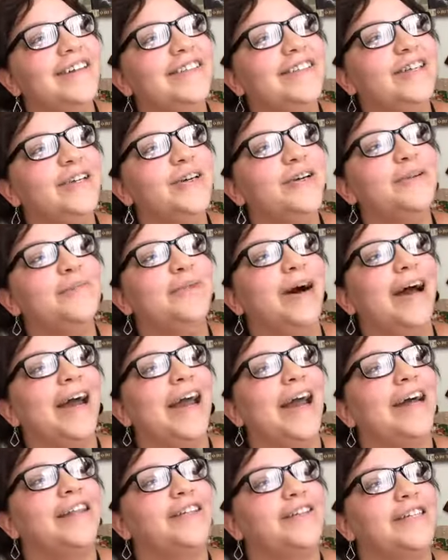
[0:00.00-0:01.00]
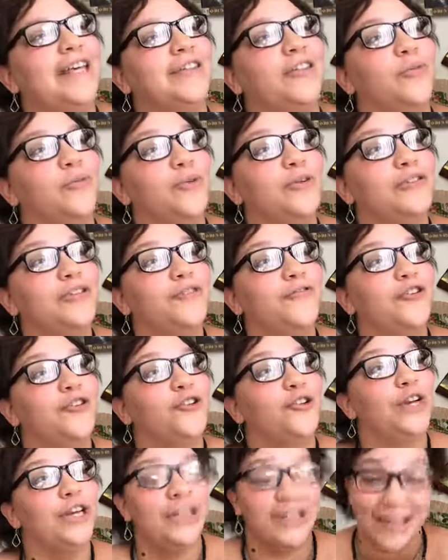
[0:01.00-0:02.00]
Dude, my hand looks like the roots of a
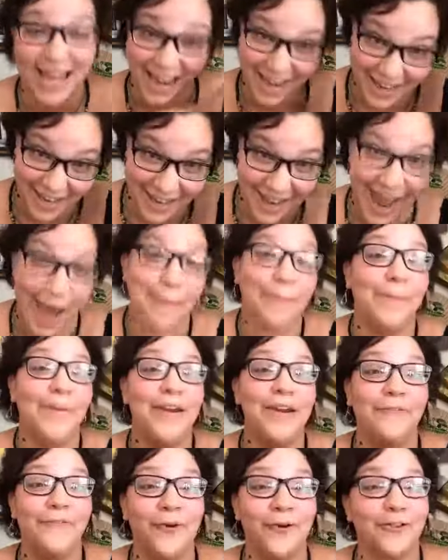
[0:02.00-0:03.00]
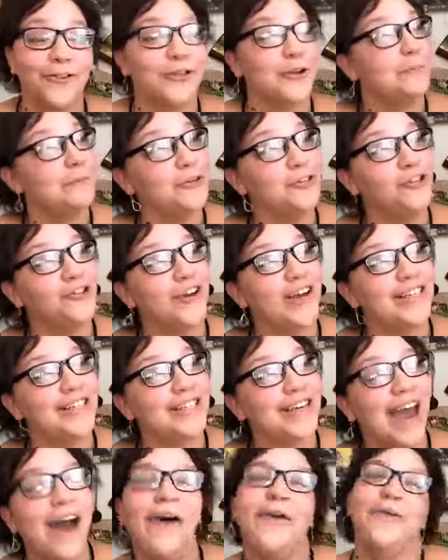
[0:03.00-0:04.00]
tree. That can happen if you're super
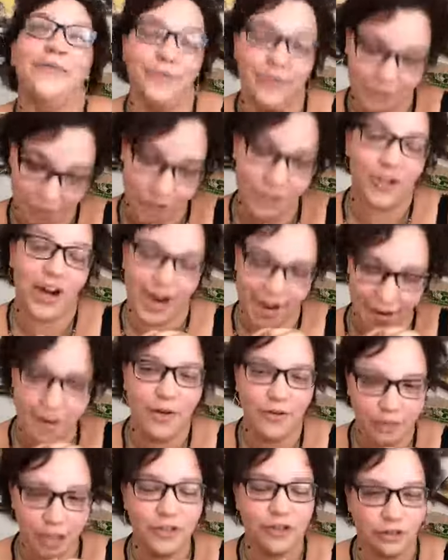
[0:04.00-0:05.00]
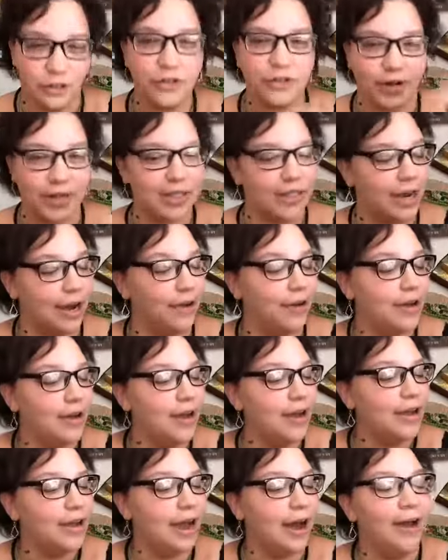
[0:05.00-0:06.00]
stressed out, which I know that you're stressed out.
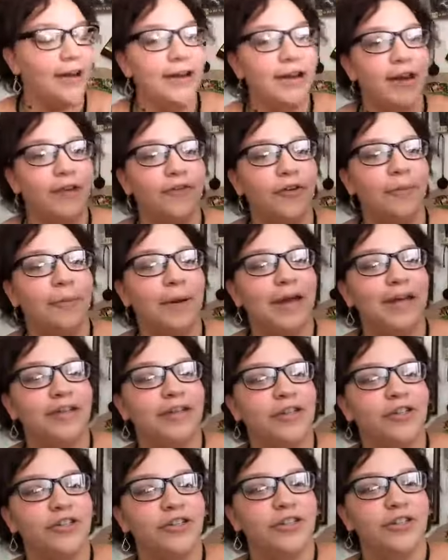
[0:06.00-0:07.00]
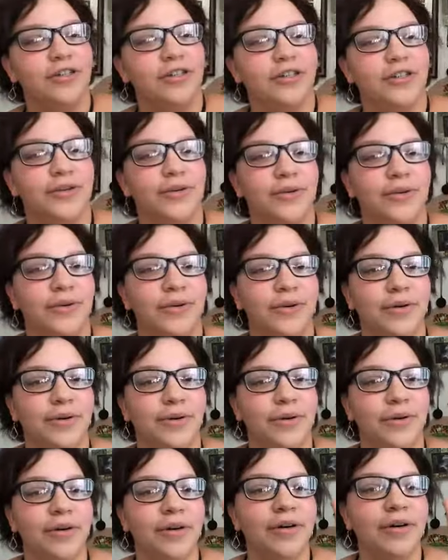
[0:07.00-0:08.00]
Yeah, if you pay attention
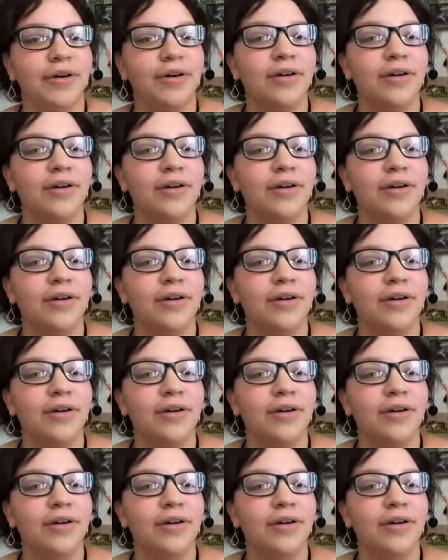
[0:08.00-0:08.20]
to...